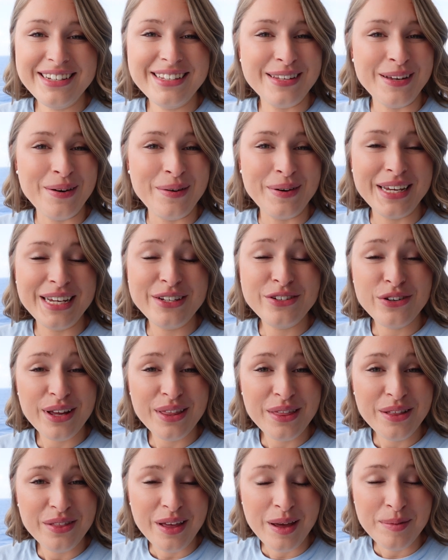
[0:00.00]
so he
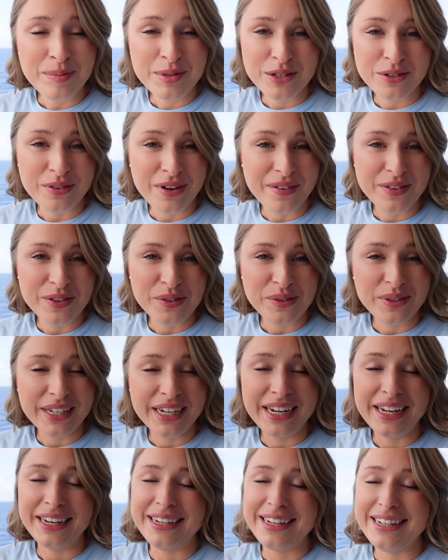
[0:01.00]
tried the lobster
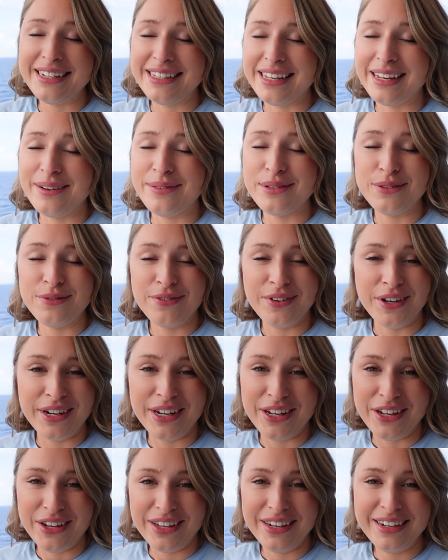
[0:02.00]
ravioli and he said it was
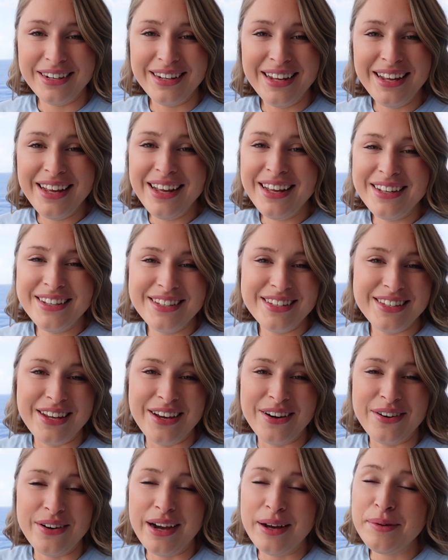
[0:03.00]
very good.
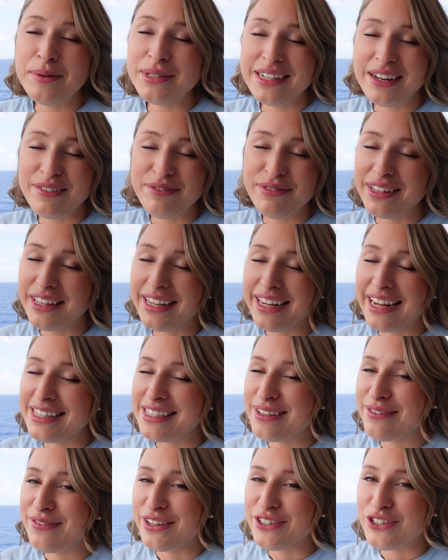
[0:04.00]
So I was not feeling
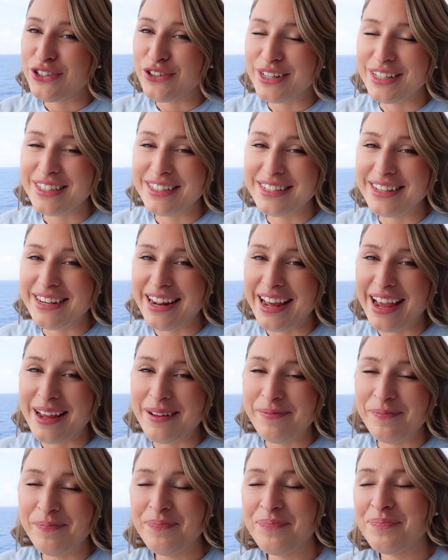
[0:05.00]
as adventurous today,